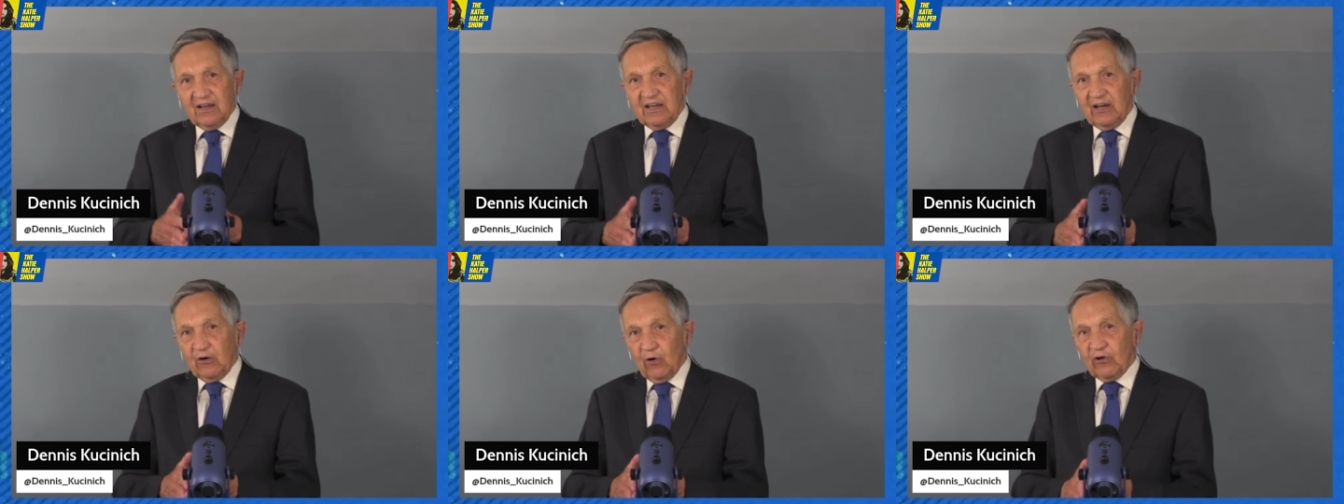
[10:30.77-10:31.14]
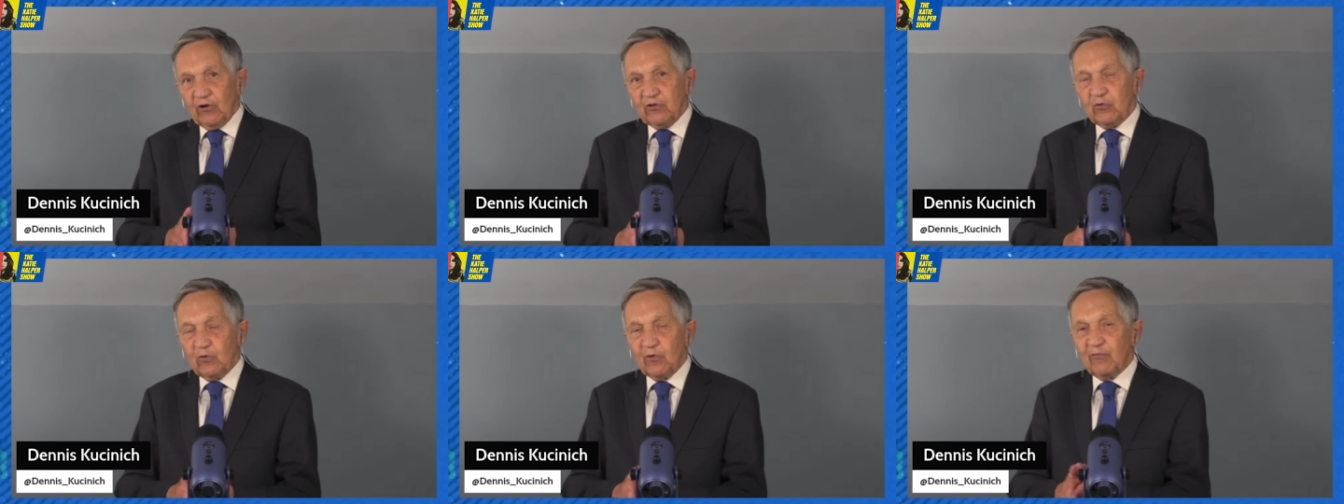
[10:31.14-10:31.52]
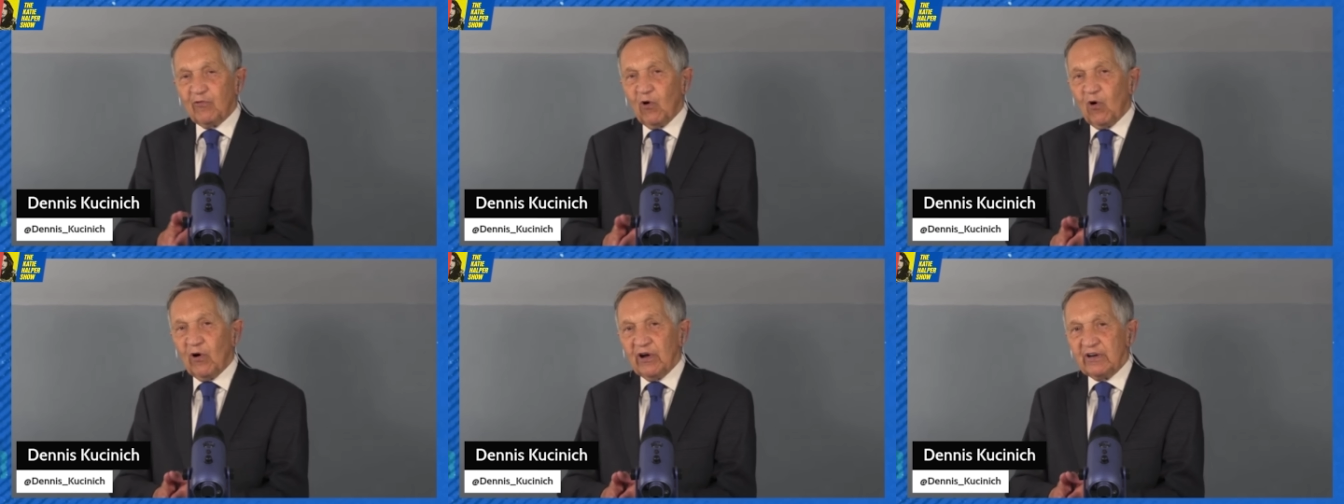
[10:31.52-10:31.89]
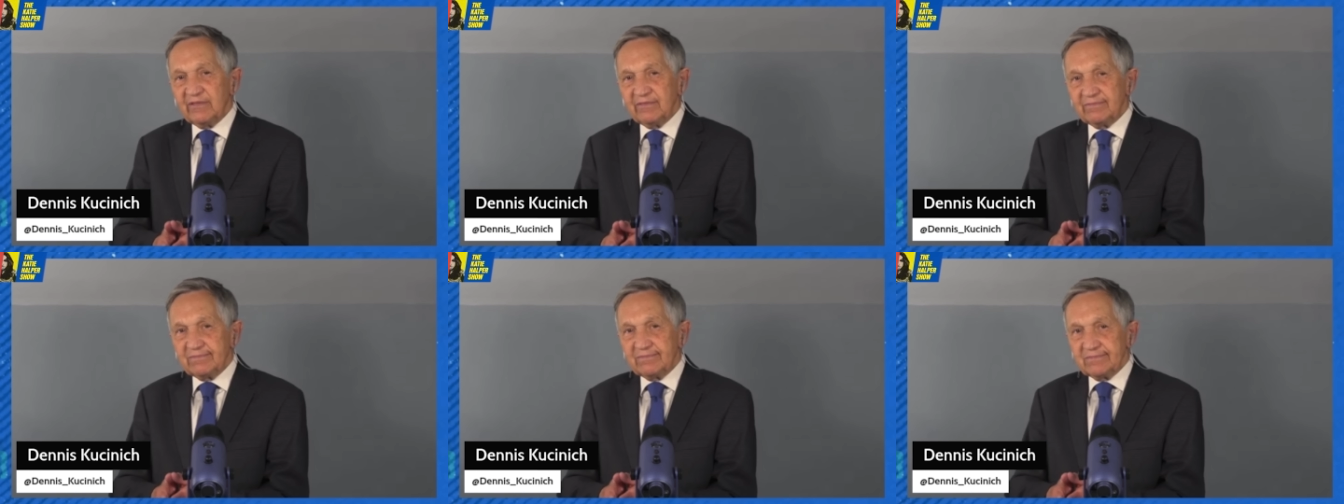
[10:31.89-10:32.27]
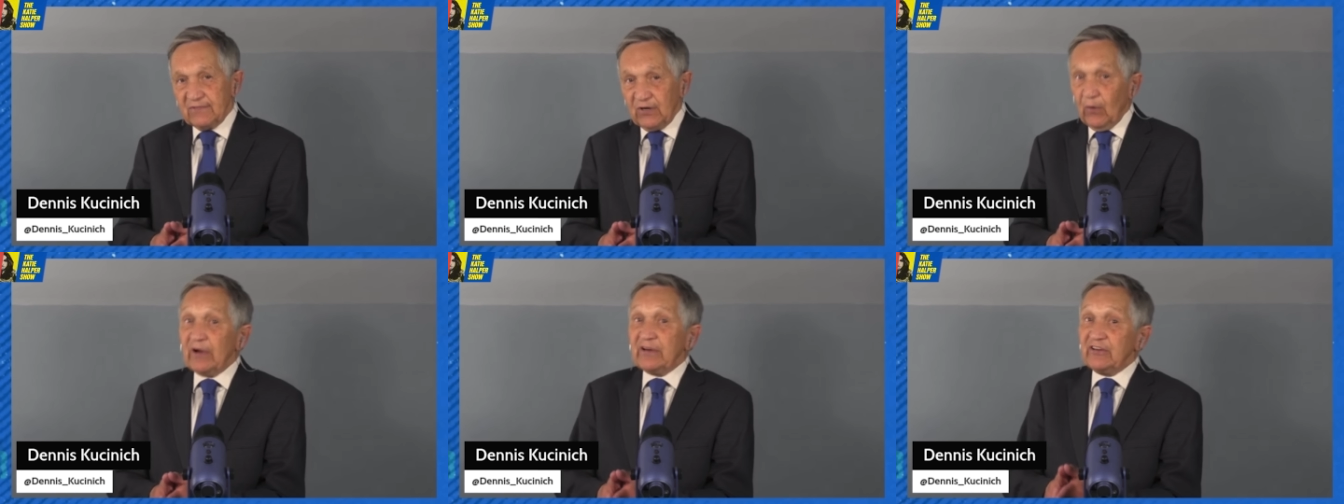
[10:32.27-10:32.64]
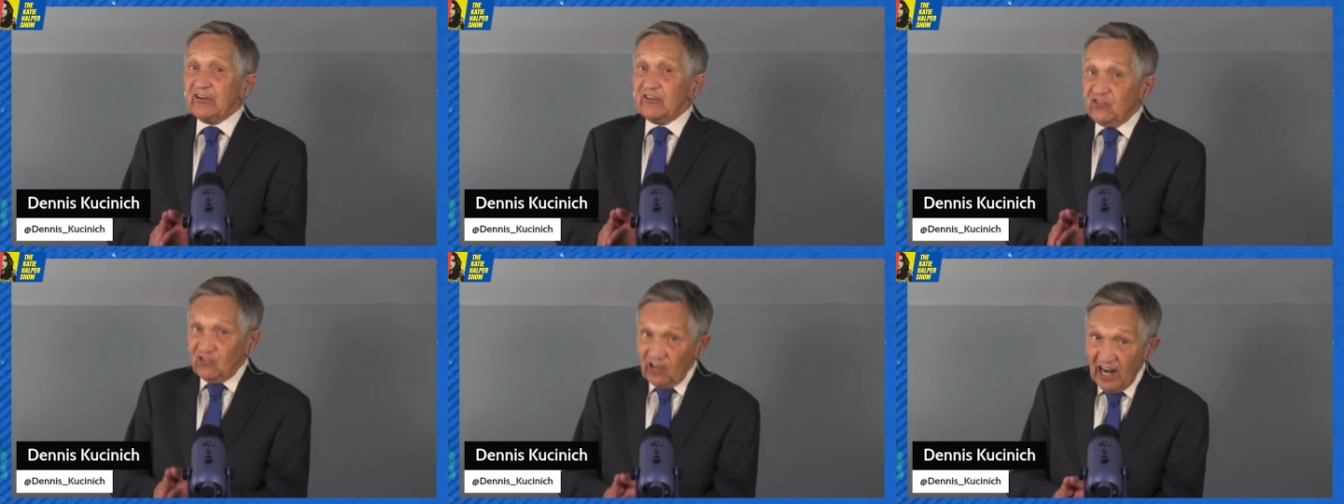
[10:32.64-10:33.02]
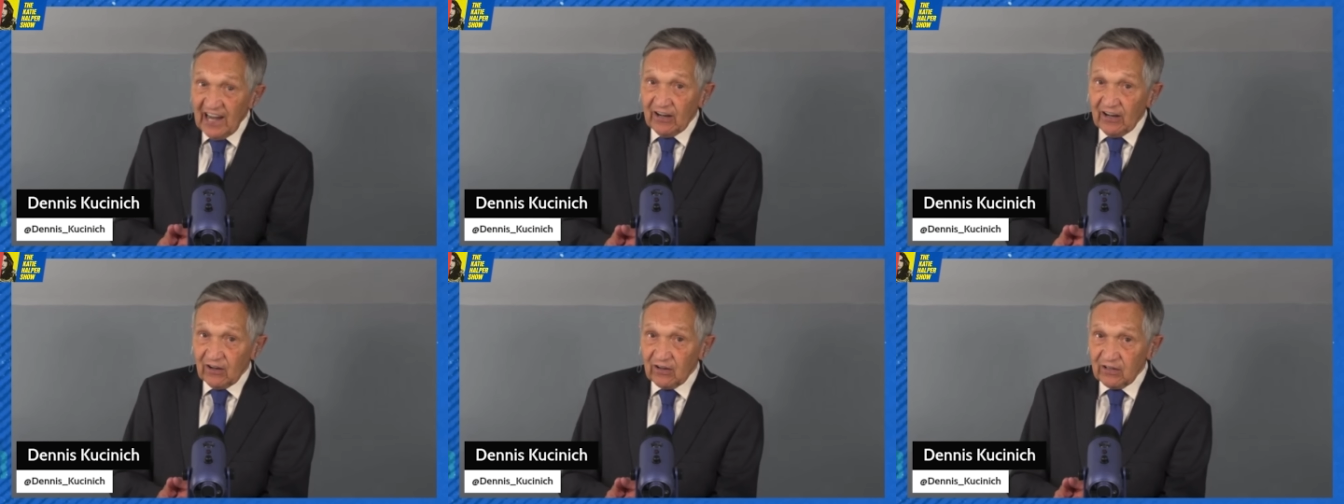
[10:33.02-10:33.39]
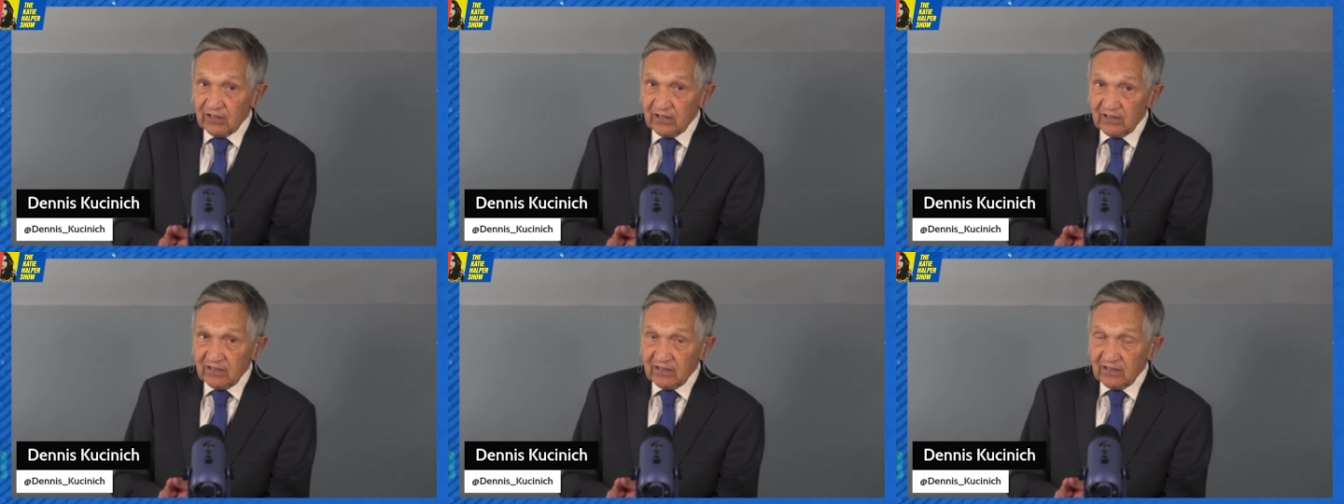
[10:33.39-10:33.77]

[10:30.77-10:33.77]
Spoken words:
in order to avoid going to jail,